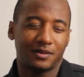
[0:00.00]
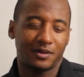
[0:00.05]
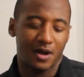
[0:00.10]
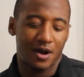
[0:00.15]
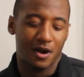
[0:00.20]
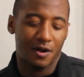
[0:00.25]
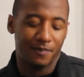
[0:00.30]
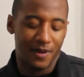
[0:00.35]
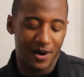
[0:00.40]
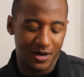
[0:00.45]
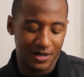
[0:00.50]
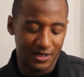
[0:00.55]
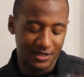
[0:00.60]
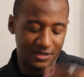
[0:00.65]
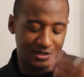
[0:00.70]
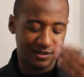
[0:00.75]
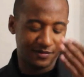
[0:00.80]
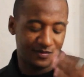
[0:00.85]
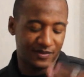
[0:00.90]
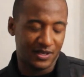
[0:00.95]
all
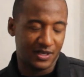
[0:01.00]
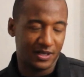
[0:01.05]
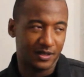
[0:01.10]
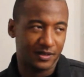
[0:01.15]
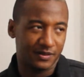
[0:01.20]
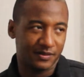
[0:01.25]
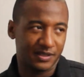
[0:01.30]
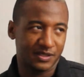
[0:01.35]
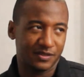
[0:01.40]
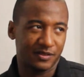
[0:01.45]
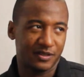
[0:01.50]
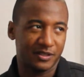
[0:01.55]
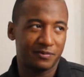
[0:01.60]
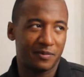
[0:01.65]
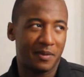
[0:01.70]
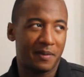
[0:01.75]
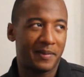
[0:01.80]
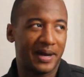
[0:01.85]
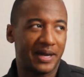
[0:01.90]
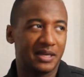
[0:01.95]
parties involved as far as
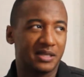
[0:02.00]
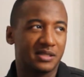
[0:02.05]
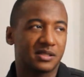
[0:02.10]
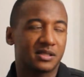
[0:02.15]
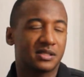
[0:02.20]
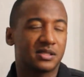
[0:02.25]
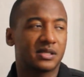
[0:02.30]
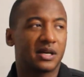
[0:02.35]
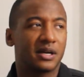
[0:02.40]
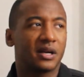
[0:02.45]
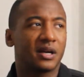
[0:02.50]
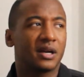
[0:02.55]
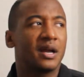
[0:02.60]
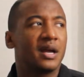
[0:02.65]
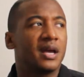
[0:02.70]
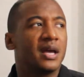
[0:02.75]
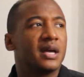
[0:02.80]
my body is concerned,